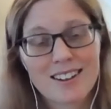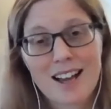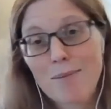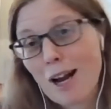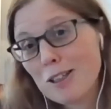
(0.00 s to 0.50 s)

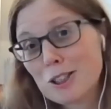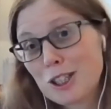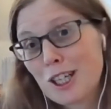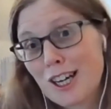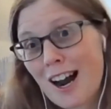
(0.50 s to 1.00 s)
I'm not
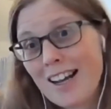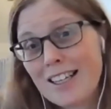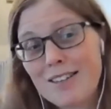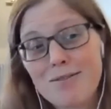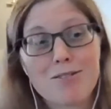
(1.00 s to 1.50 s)
sure I
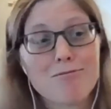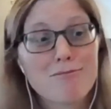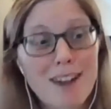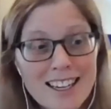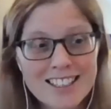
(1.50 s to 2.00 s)
even
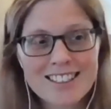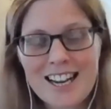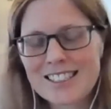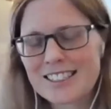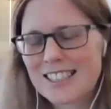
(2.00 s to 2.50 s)

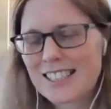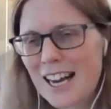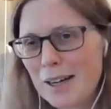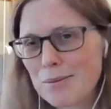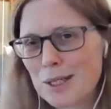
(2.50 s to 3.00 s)
recognized the
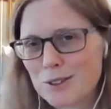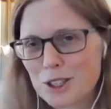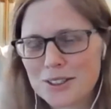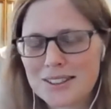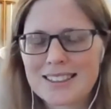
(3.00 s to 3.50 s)
name of
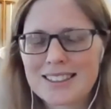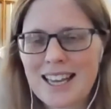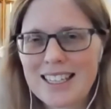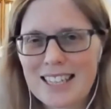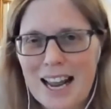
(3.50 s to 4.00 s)
Jesus'
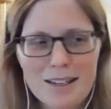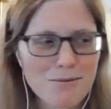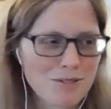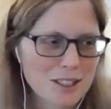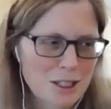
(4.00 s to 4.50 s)
late night
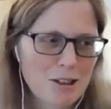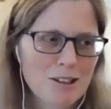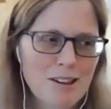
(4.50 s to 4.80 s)
visitor,